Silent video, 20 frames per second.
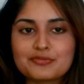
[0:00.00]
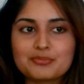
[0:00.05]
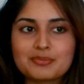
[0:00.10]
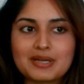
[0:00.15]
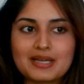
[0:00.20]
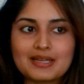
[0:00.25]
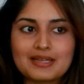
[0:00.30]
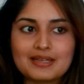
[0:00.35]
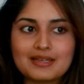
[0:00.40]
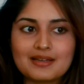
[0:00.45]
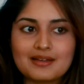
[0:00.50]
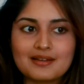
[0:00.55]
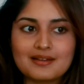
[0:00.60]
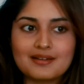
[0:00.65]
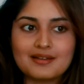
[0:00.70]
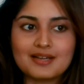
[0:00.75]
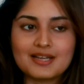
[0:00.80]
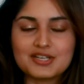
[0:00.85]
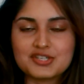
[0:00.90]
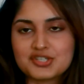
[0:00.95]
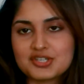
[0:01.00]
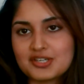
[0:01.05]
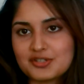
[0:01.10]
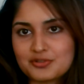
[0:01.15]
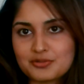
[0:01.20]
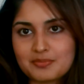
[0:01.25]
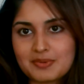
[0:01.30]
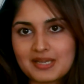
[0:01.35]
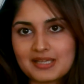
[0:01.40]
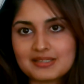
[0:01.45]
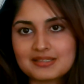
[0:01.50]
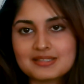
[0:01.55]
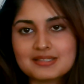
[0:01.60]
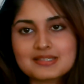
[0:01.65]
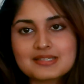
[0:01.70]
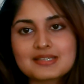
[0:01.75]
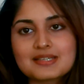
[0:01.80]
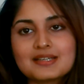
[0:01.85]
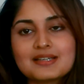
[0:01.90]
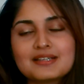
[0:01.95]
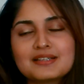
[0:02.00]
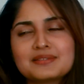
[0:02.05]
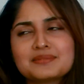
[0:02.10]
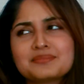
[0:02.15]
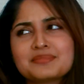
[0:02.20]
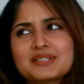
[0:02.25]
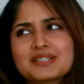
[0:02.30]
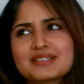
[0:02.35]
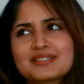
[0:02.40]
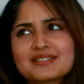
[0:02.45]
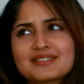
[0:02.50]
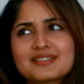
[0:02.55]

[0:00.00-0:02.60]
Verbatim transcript: my uh, eyeshadow palettes uh, but